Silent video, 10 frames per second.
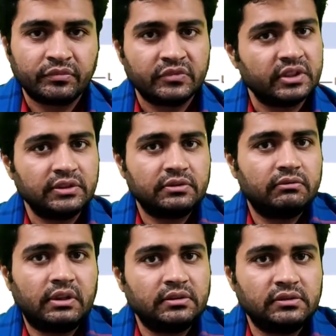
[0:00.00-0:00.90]
Just
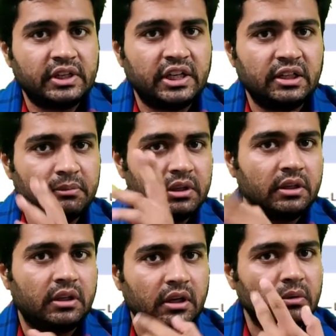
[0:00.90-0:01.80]
1 centimeter
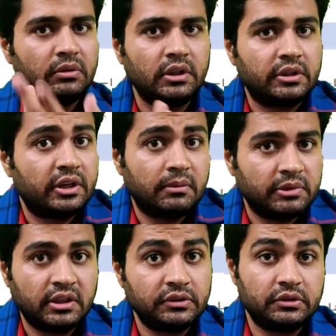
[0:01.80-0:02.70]
around the drum,
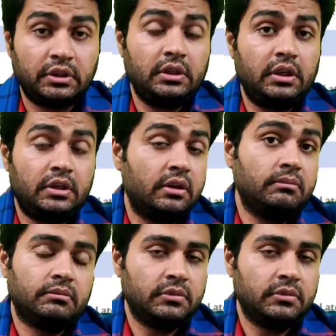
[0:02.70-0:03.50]
it is a ear drum.